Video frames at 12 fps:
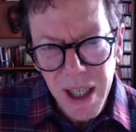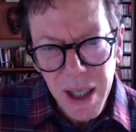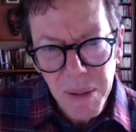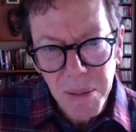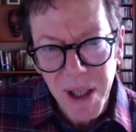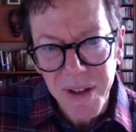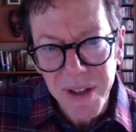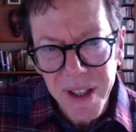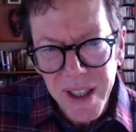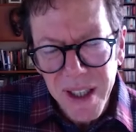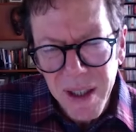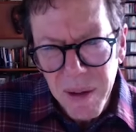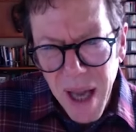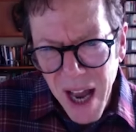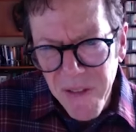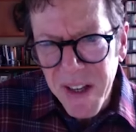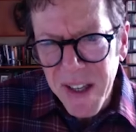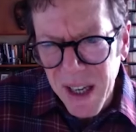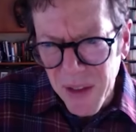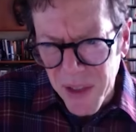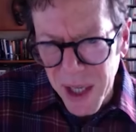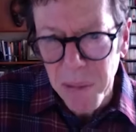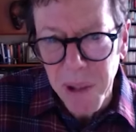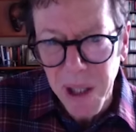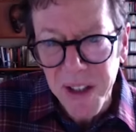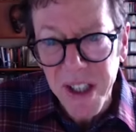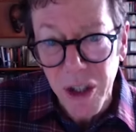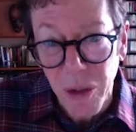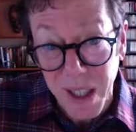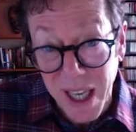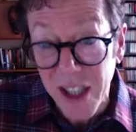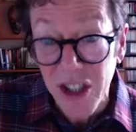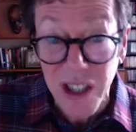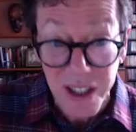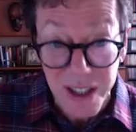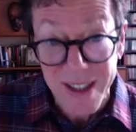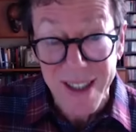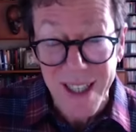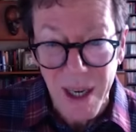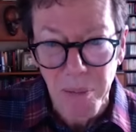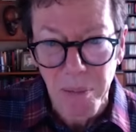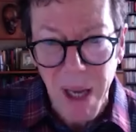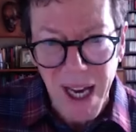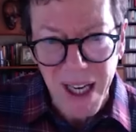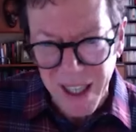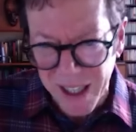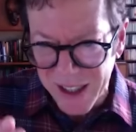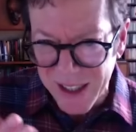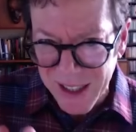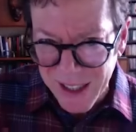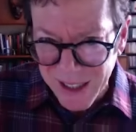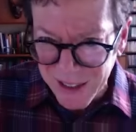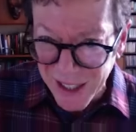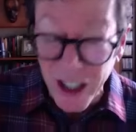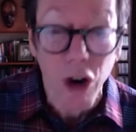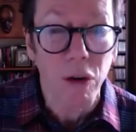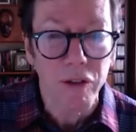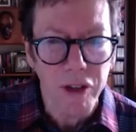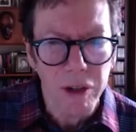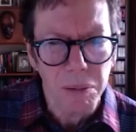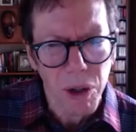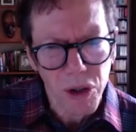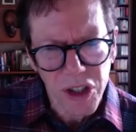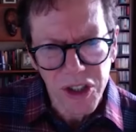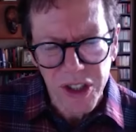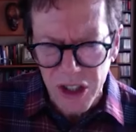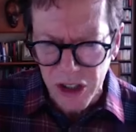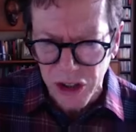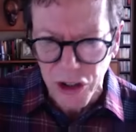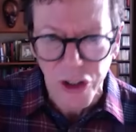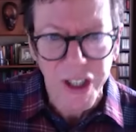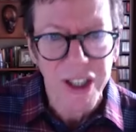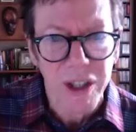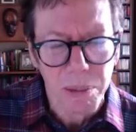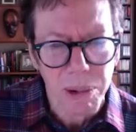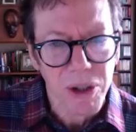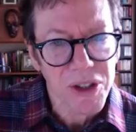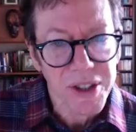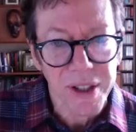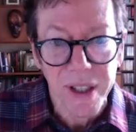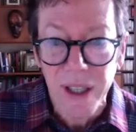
But having the ability to occasionally step back and let go of your emotions and just look at the person